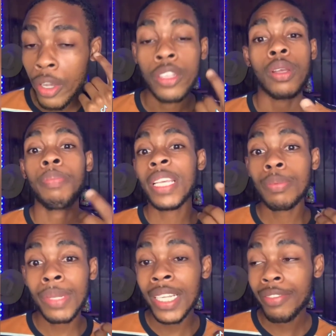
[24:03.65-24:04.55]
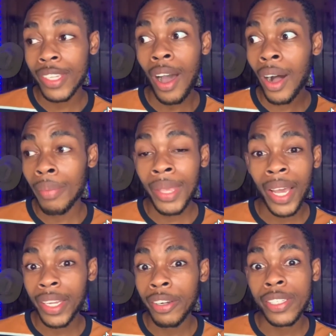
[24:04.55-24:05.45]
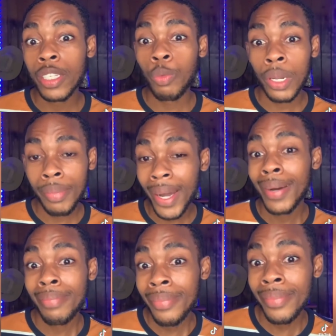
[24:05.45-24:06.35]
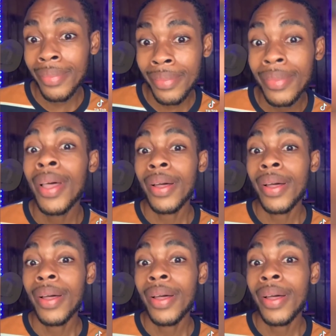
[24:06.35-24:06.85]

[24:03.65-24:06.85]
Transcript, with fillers: So best believe that all I hear is this one bag of mm mm mm,